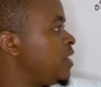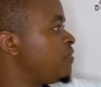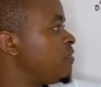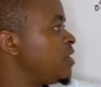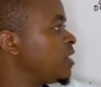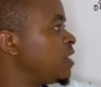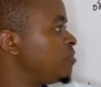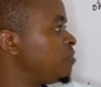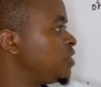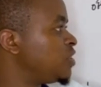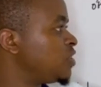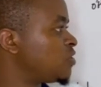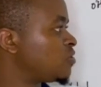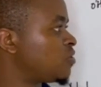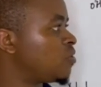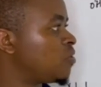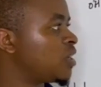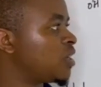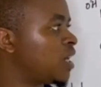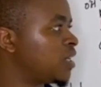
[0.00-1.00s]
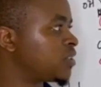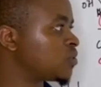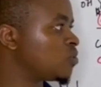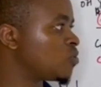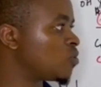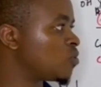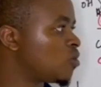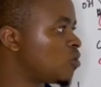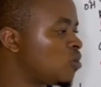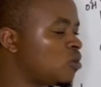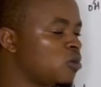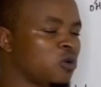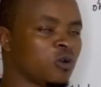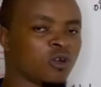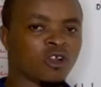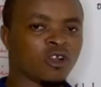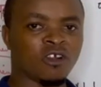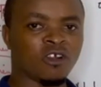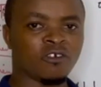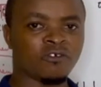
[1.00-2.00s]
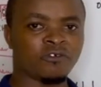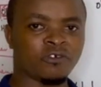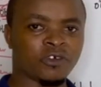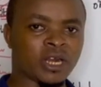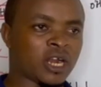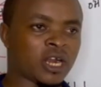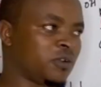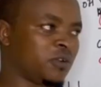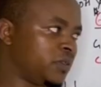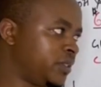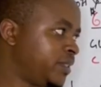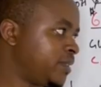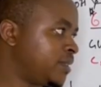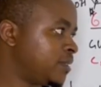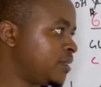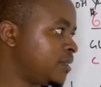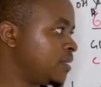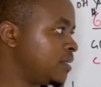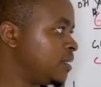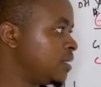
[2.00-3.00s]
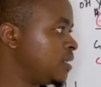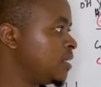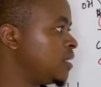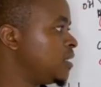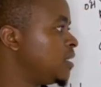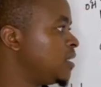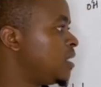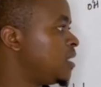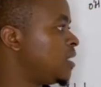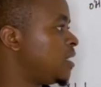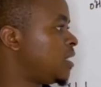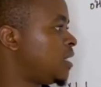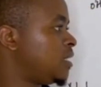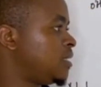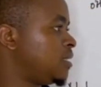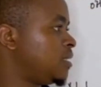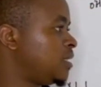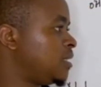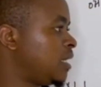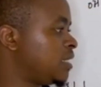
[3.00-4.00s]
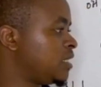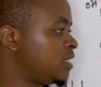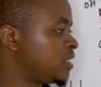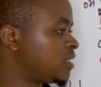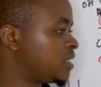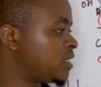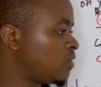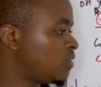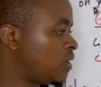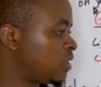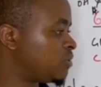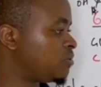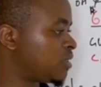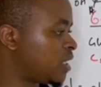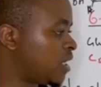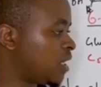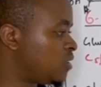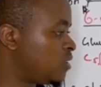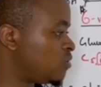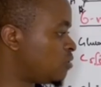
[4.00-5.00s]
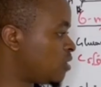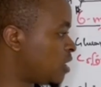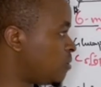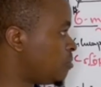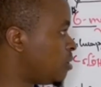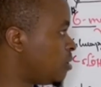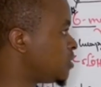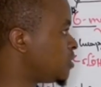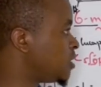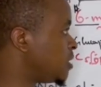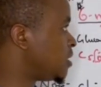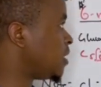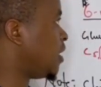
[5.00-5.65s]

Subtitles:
ring, which is known as glucofuranose. And that is what we can talk about it.